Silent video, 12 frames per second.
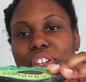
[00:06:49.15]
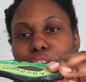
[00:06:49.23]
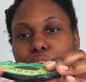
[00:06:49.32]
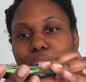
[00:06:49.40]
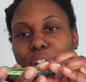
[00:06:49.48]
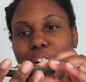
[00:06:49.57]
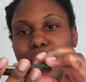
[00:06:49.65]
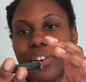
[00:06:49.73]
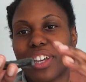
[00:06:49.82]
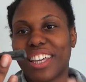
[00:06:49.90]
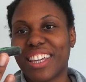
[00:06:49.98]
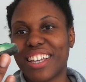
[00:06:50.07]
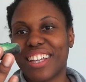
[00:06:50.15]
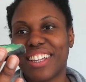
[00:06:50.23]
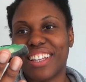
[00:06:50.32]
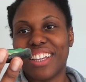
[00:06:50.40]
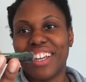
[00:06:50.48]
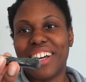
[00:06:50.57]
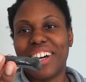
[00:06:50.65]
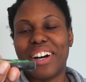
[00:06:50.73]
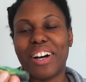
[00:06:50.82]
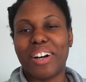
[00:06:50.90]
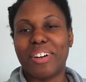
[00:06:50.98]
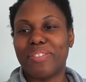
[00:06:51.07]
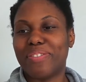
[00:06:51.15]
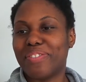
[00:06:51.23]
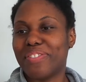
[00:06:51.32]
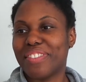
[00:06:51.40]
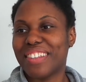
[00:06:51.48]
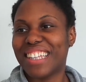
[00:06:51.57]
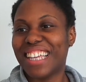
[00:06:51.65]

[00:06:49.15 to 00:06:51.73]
going along it, and